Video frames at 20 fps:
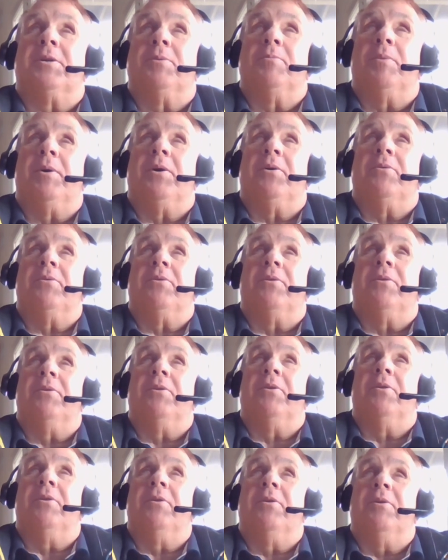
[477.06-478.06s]
about
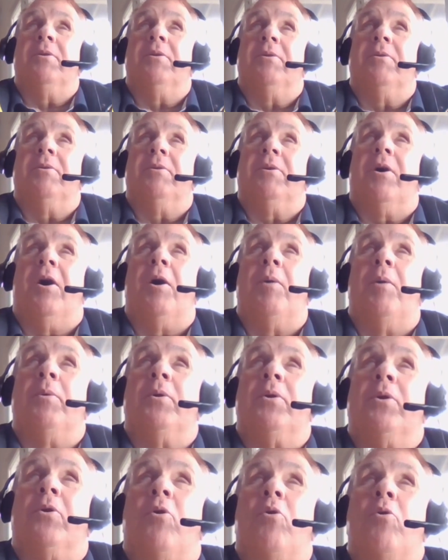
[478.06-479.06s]
the
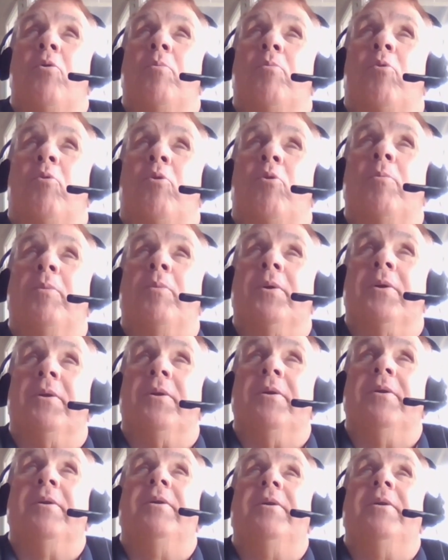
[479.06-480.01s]
common comorbid